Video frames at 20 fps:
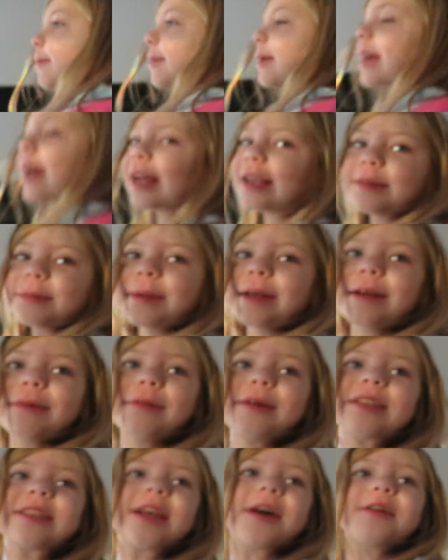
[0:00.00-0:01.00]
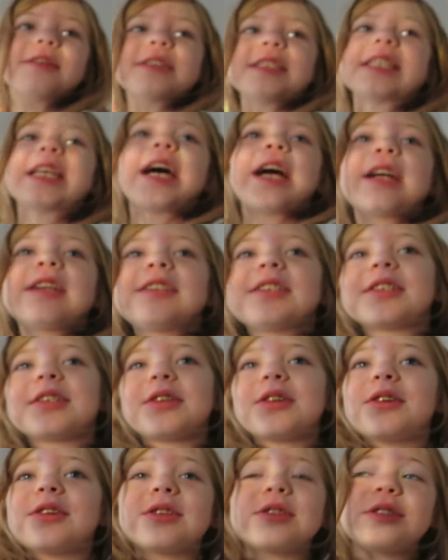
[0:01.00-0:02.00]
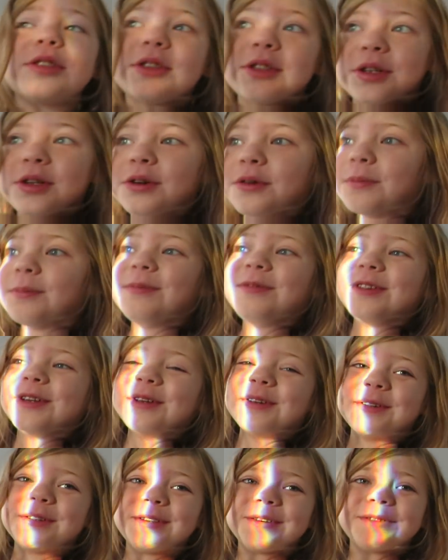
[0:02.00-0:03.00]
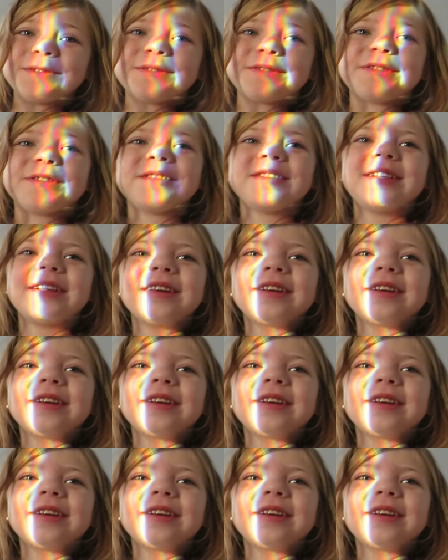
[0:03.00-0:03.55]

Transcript: because we was outside just looks too beautiful.